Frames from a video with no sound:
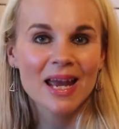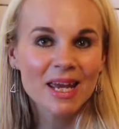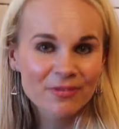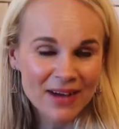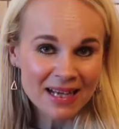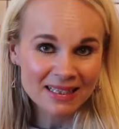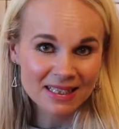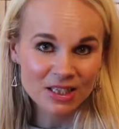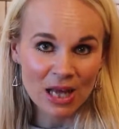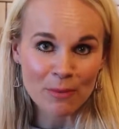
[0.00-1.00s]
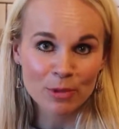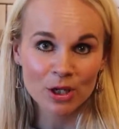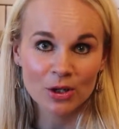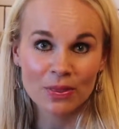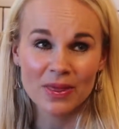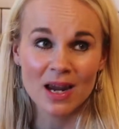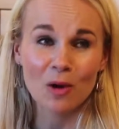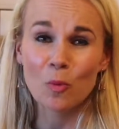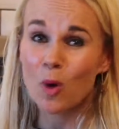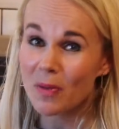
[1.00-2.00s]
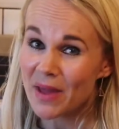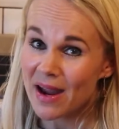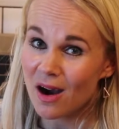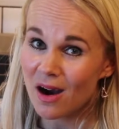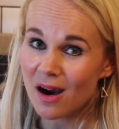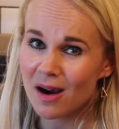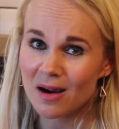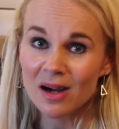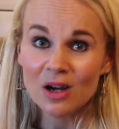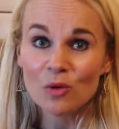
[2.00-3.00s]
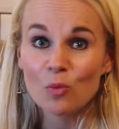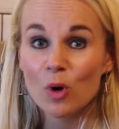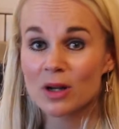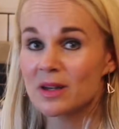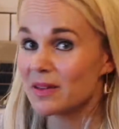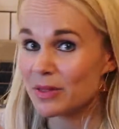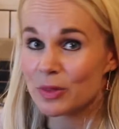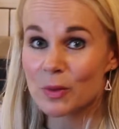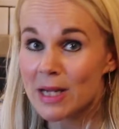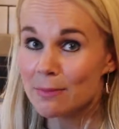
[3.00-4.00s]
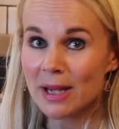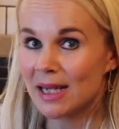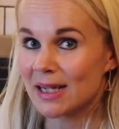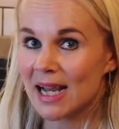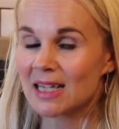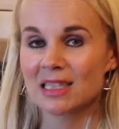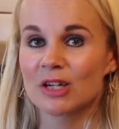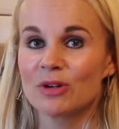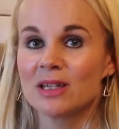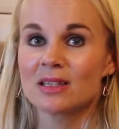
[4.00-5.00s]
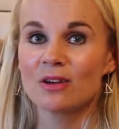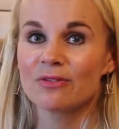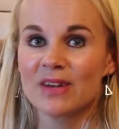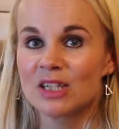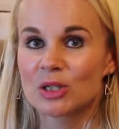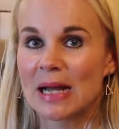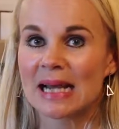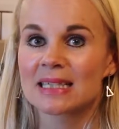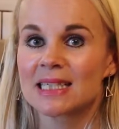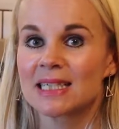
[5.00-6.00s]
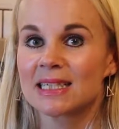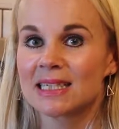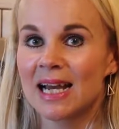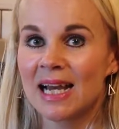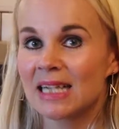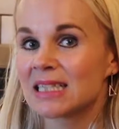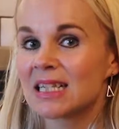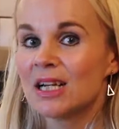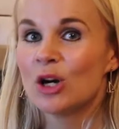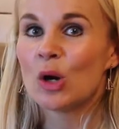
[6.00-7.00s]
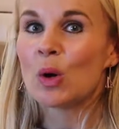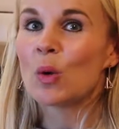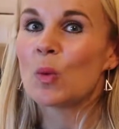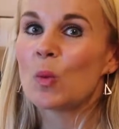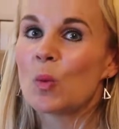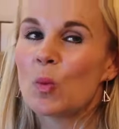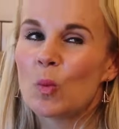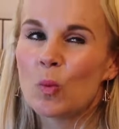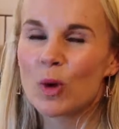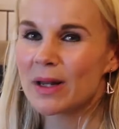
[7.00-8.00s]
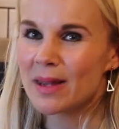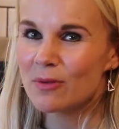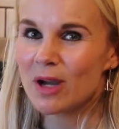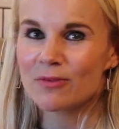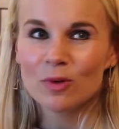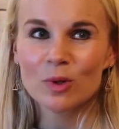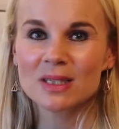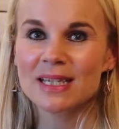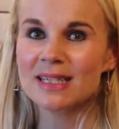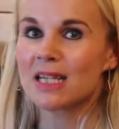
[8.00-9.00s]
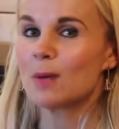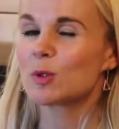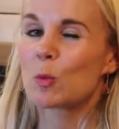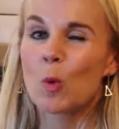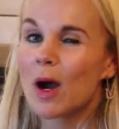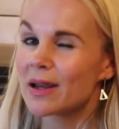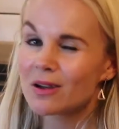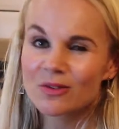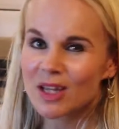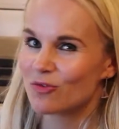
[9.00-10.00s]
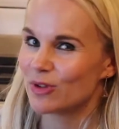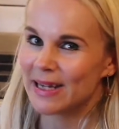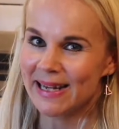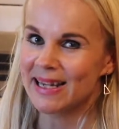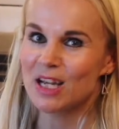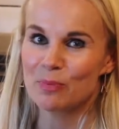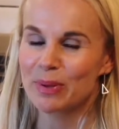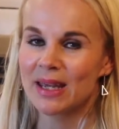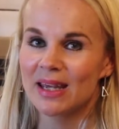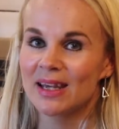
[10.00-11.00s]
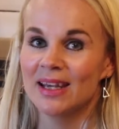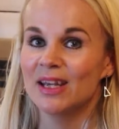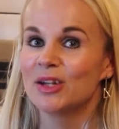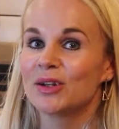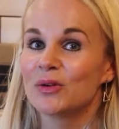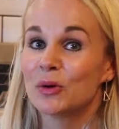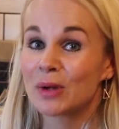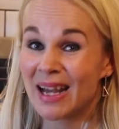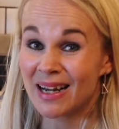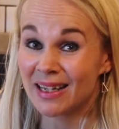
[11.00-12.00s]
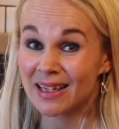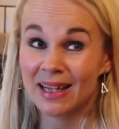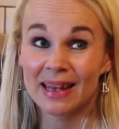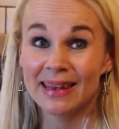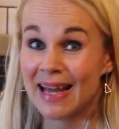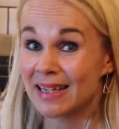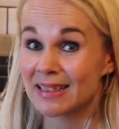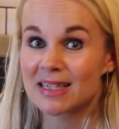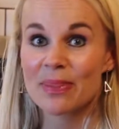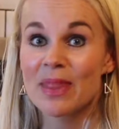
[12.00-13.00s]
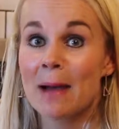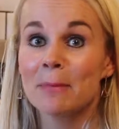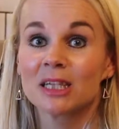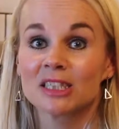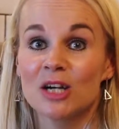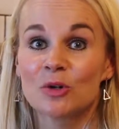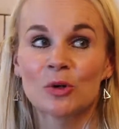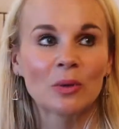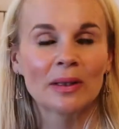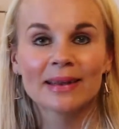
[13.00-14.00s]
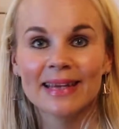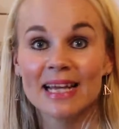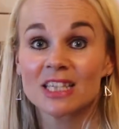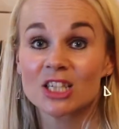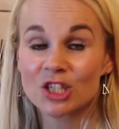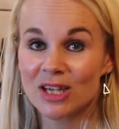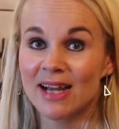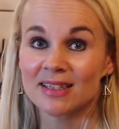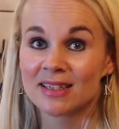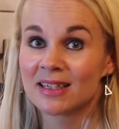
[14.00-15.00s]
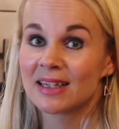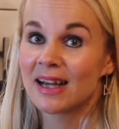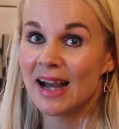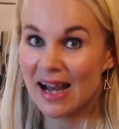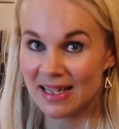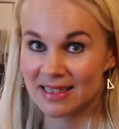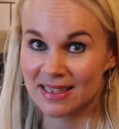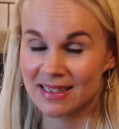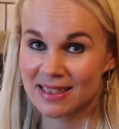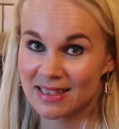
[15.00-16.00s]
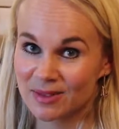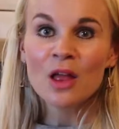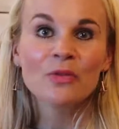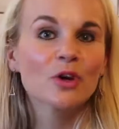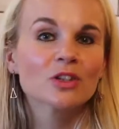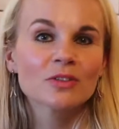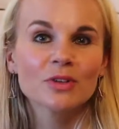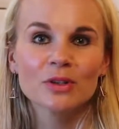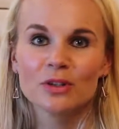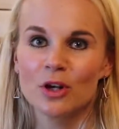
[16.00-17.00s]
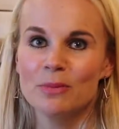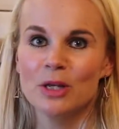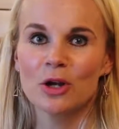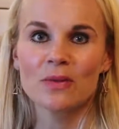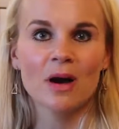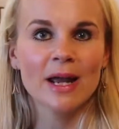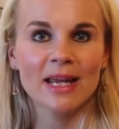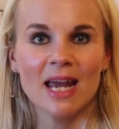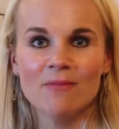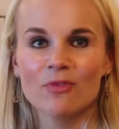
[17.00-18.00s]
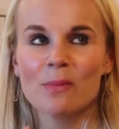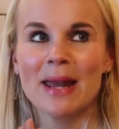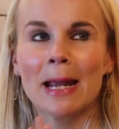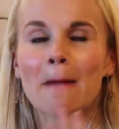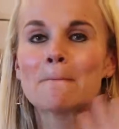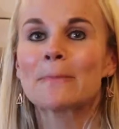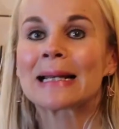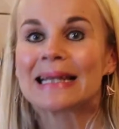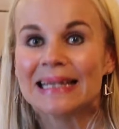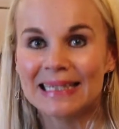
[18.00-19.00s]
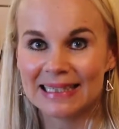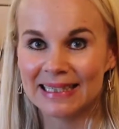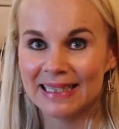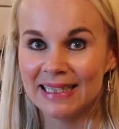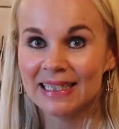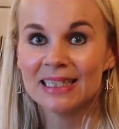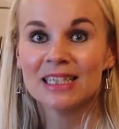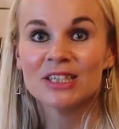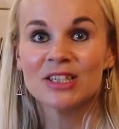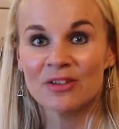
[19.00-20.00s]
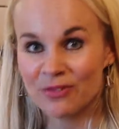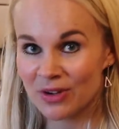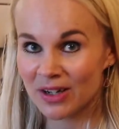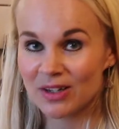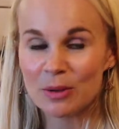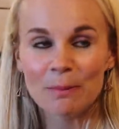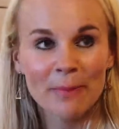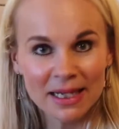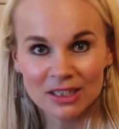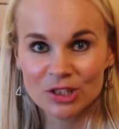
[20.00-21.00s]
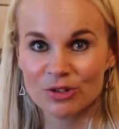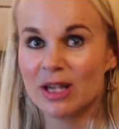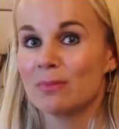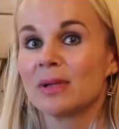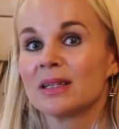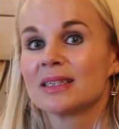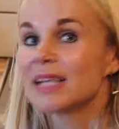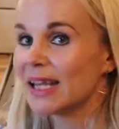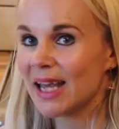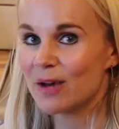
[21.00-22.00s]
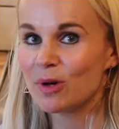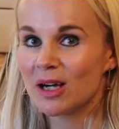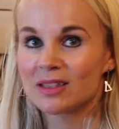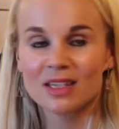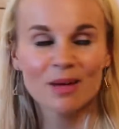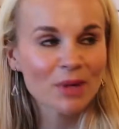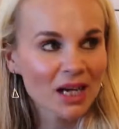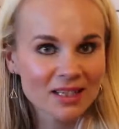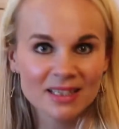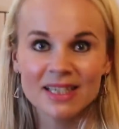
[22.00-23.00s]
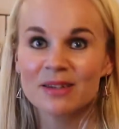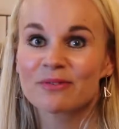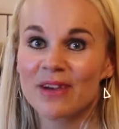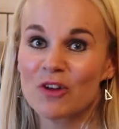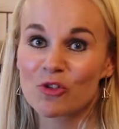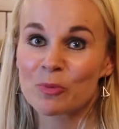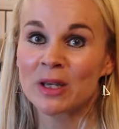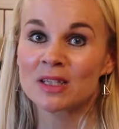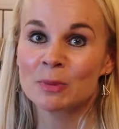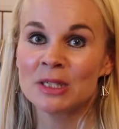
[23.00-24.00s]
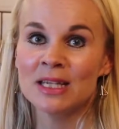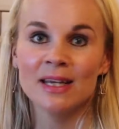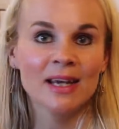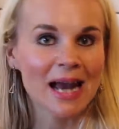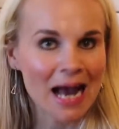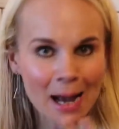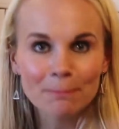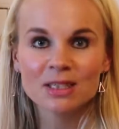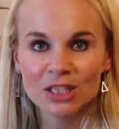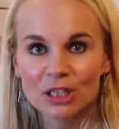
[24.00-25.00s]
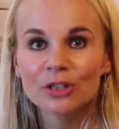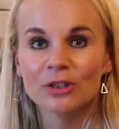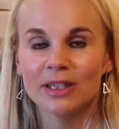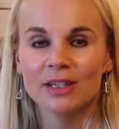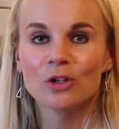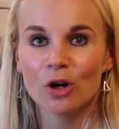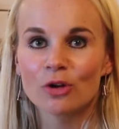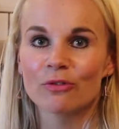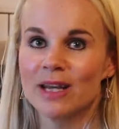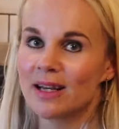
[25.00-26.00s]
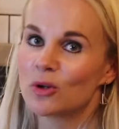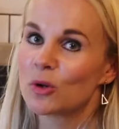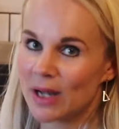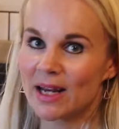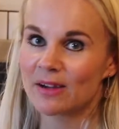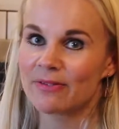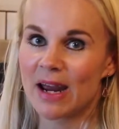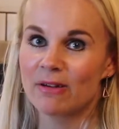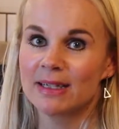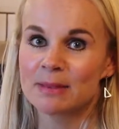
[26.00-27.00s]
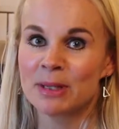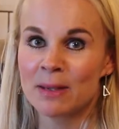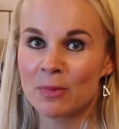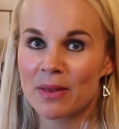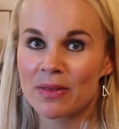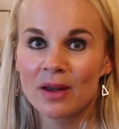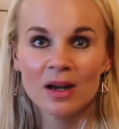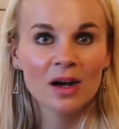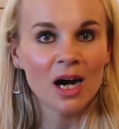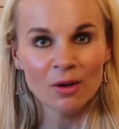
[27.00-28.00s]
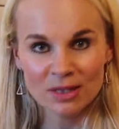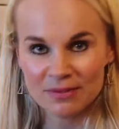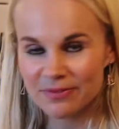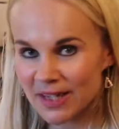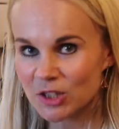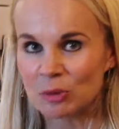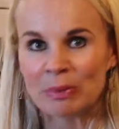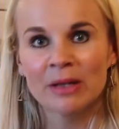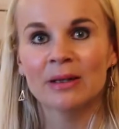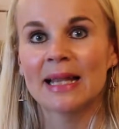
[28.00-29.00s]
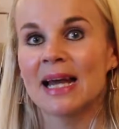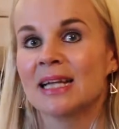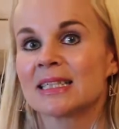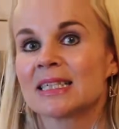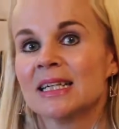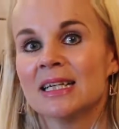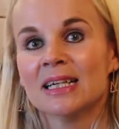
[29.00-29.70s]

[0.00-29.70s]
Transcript: if acids can be a good thing, what they are, what are the three main categories of facial acids, and what do they work for, what skin types, and why don't they really appear in organic land that much at all. Let's chat acids. Those of you that know me know that I came from a completely different mainstream skincare world. I'm Kirsty, founder of Pink's Boutique, absolutely not green organic fairy to begin with. I was in facial peel land,